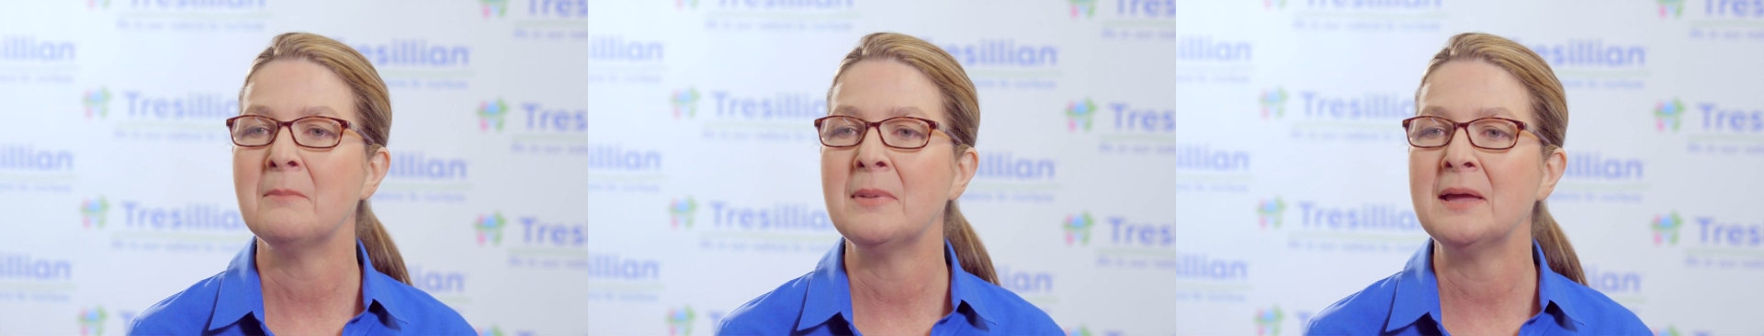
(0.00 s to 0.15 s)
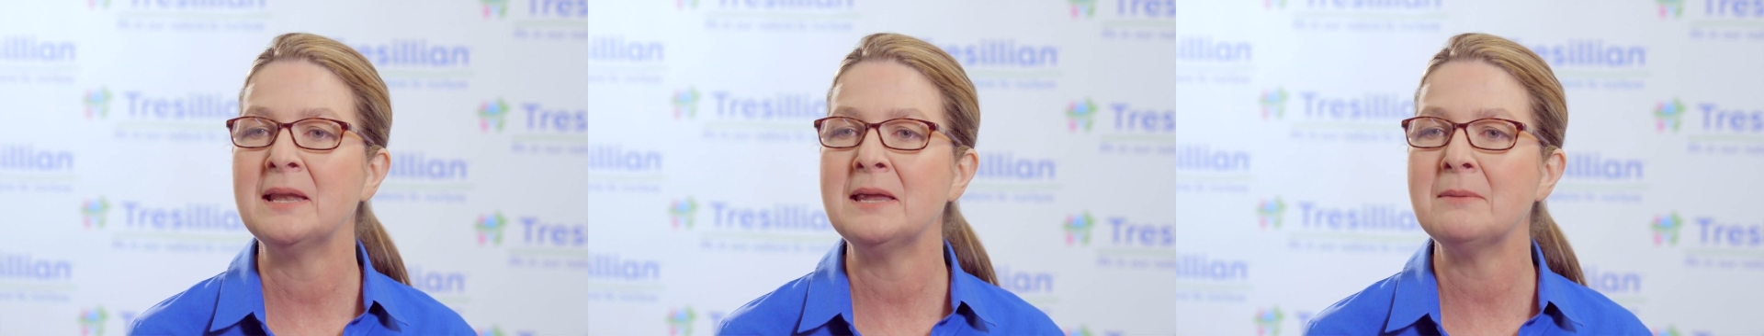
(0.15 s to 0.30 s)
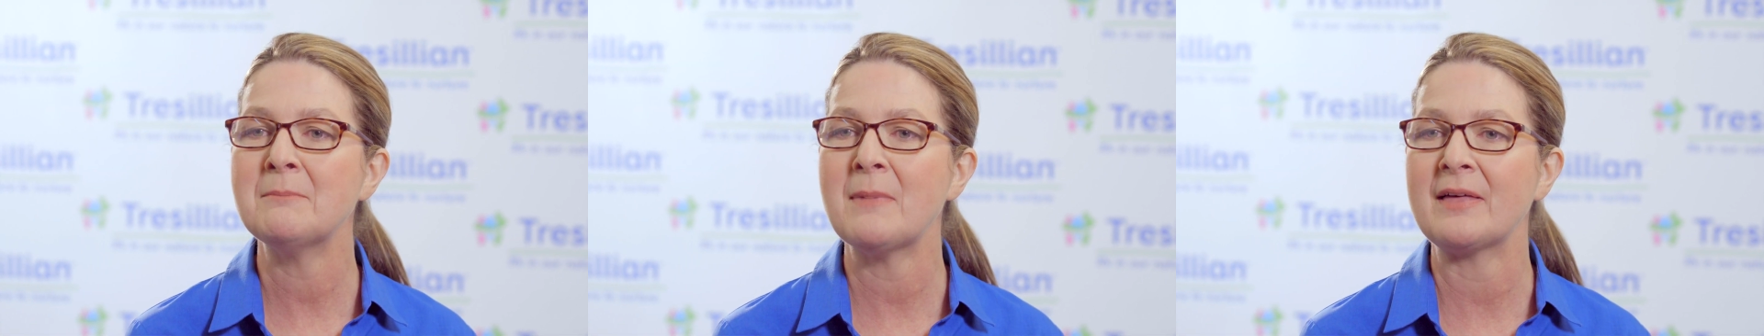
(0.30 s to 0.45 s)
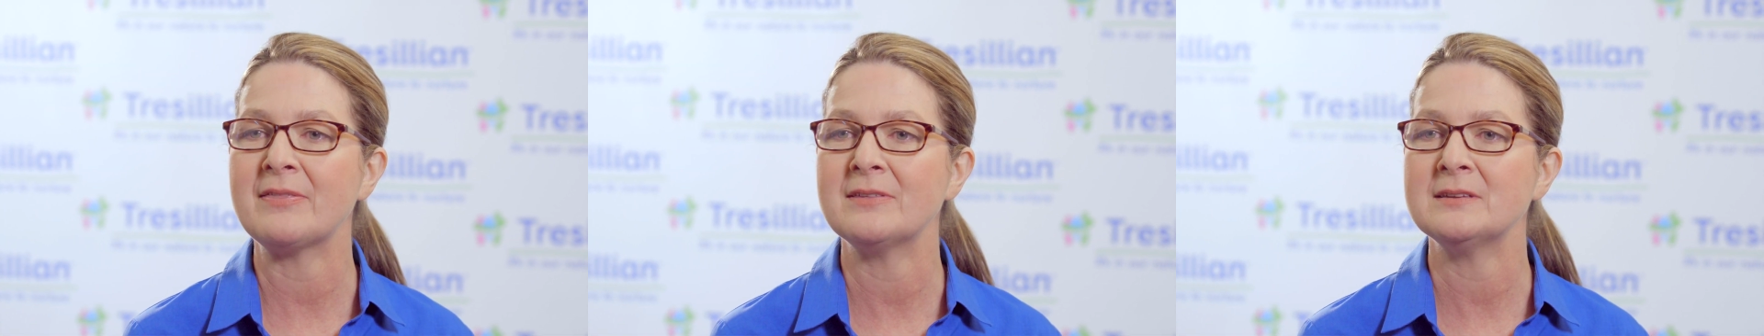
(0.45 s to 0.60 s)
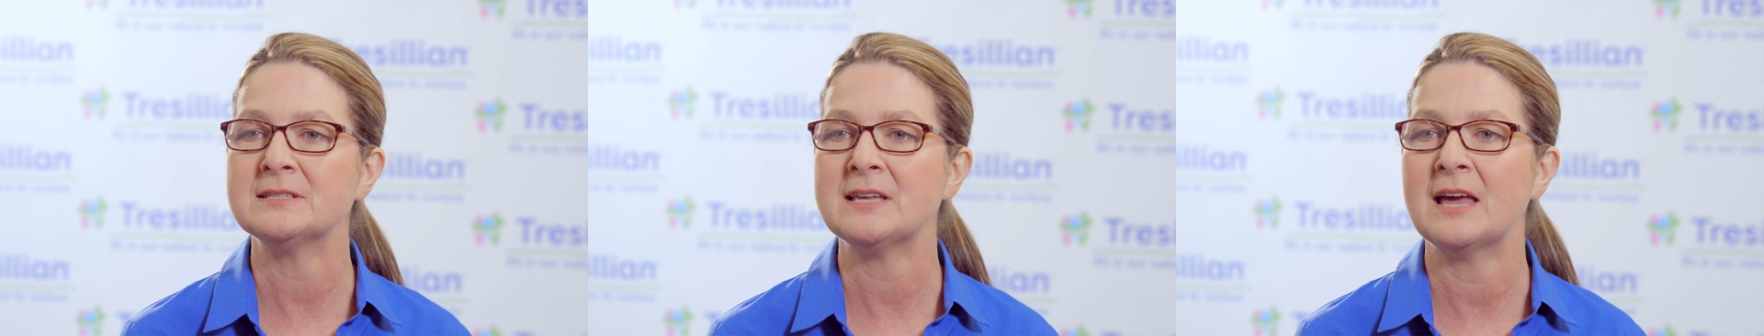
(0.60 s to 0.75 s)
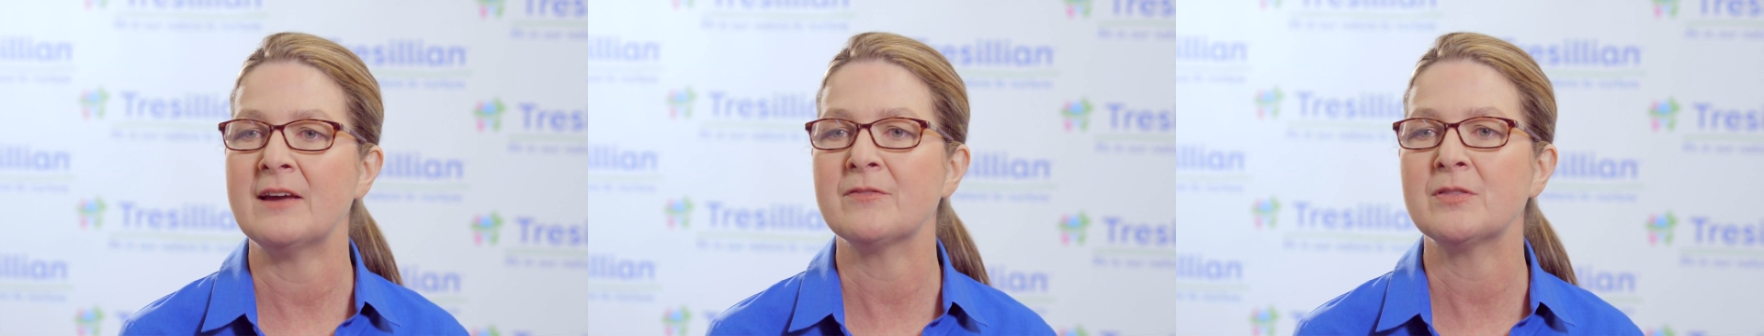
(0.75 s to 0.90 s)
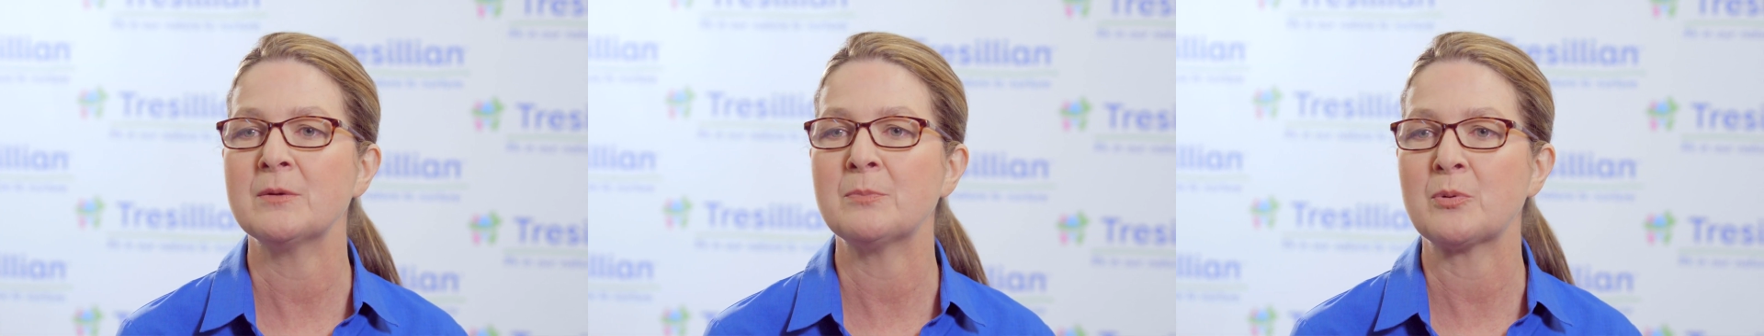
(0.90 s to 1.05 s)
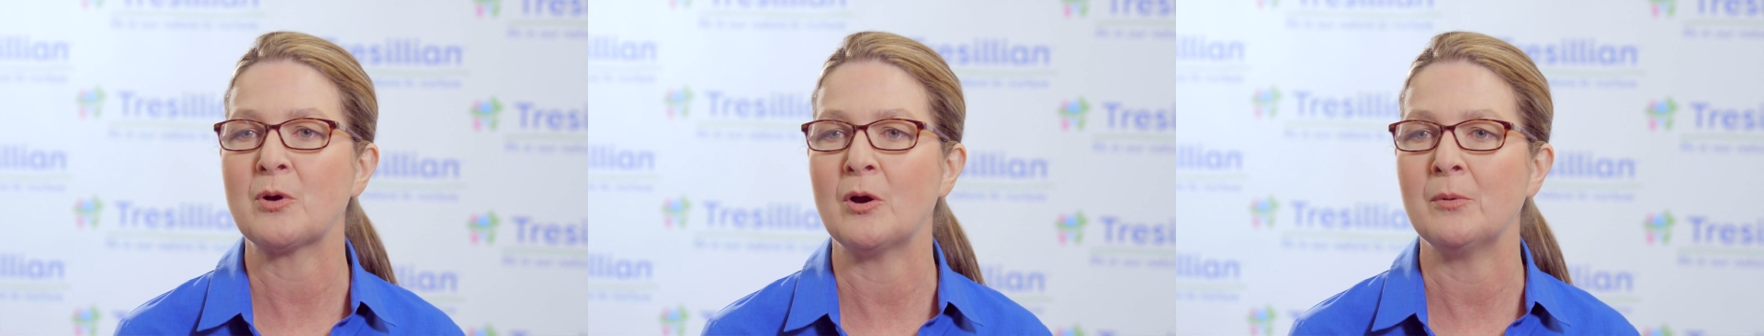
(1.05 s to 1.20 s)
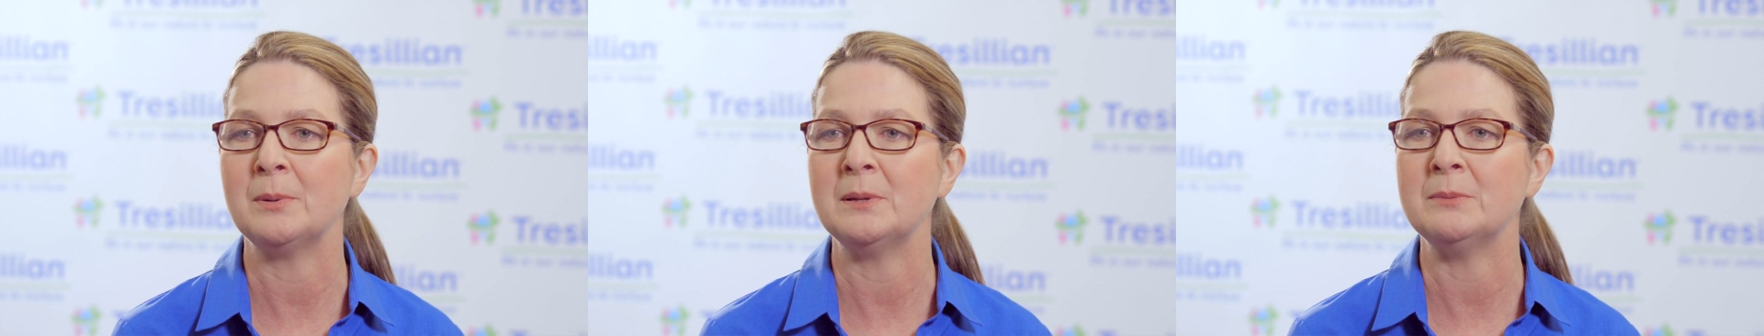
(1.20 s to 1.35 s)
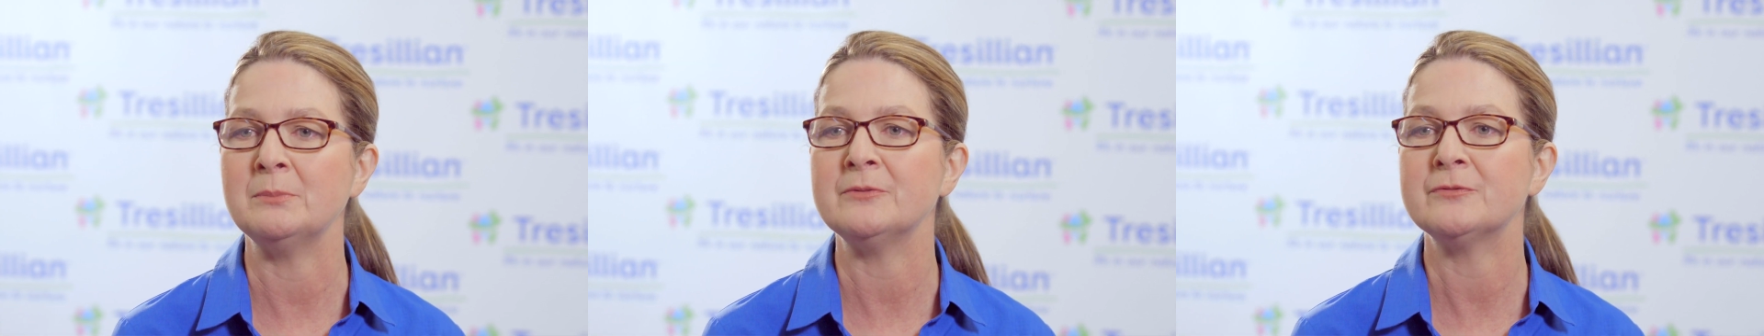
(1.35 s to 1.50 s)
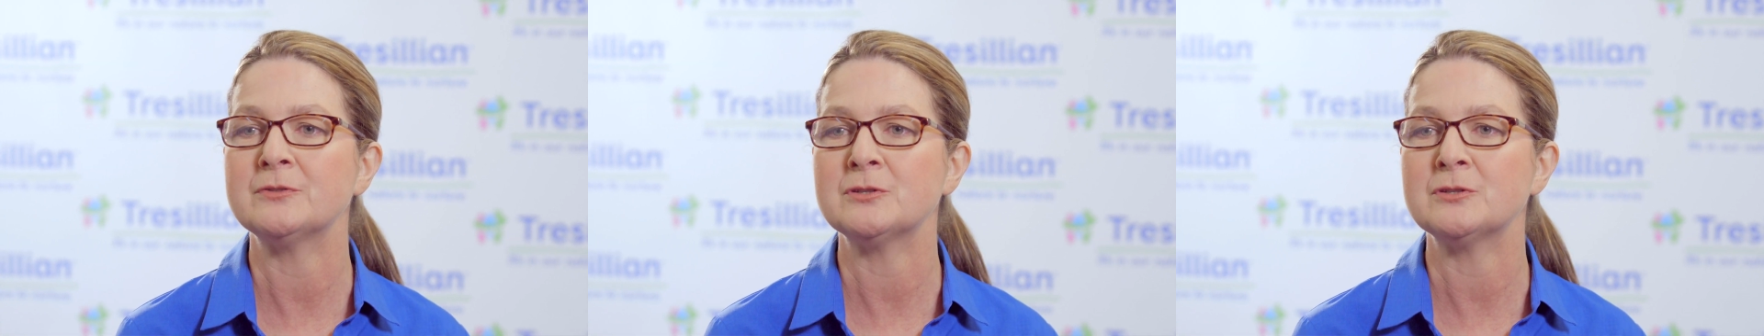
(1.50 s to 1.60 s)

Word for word: Many mothers have the problem